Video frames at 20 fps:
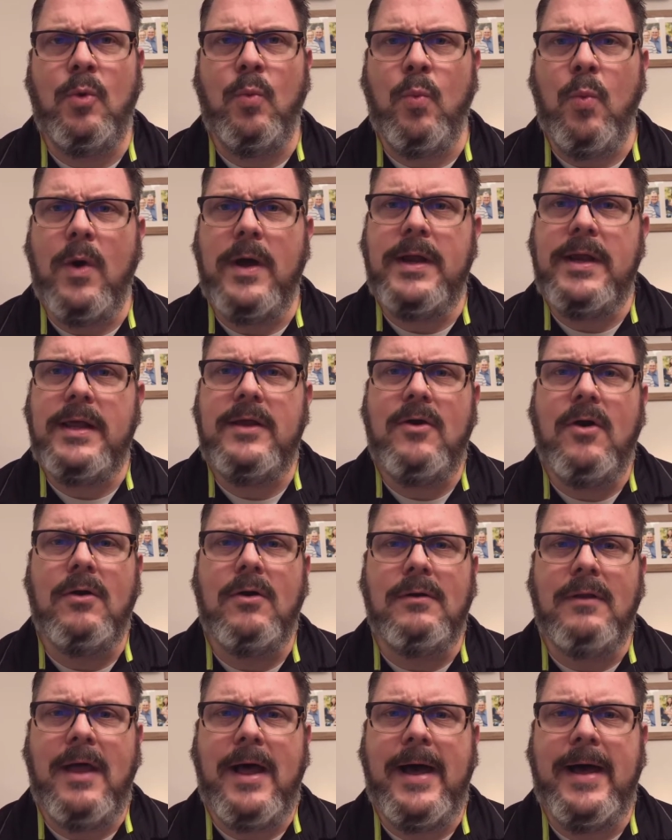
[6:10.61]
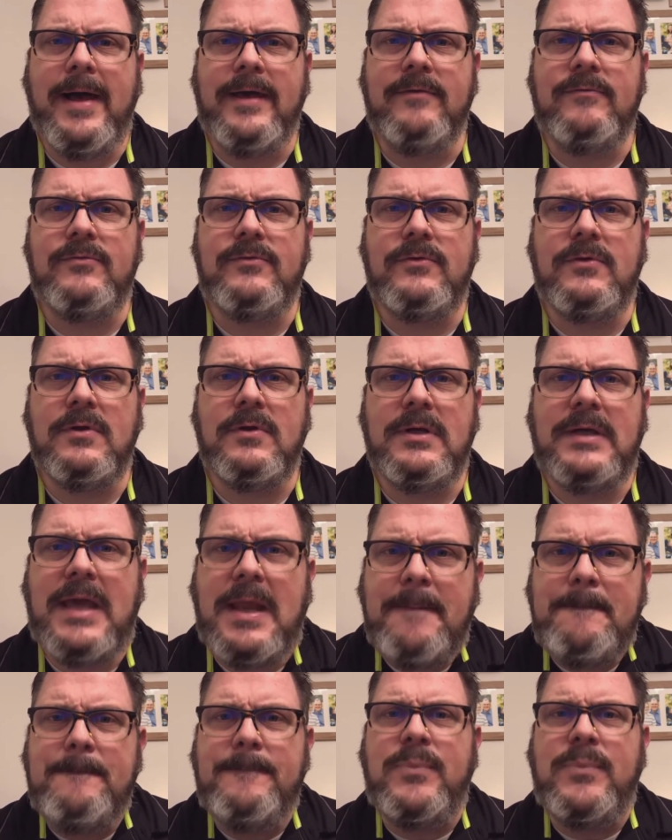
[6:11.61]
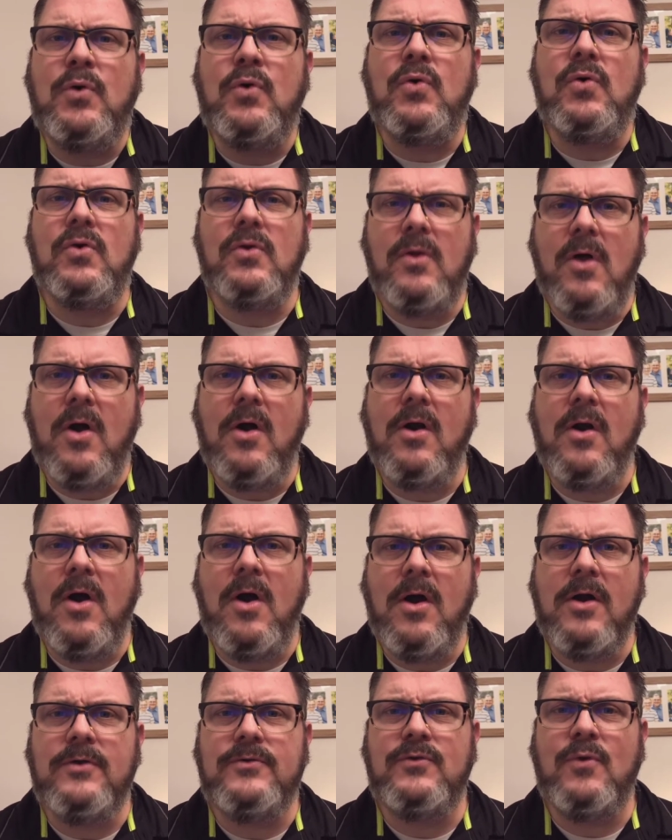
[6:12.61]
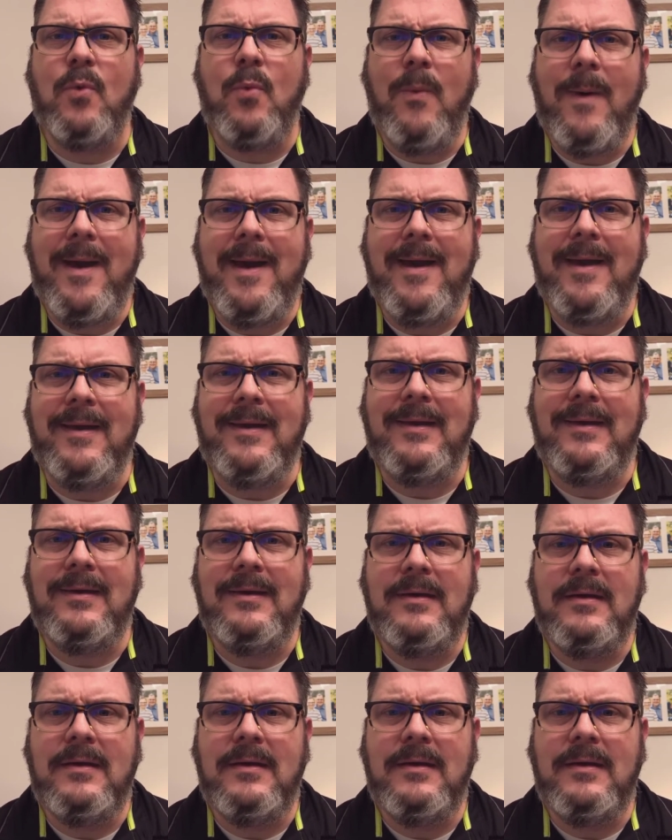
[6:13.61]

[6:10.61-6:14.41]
what in our lives can pull our hearts away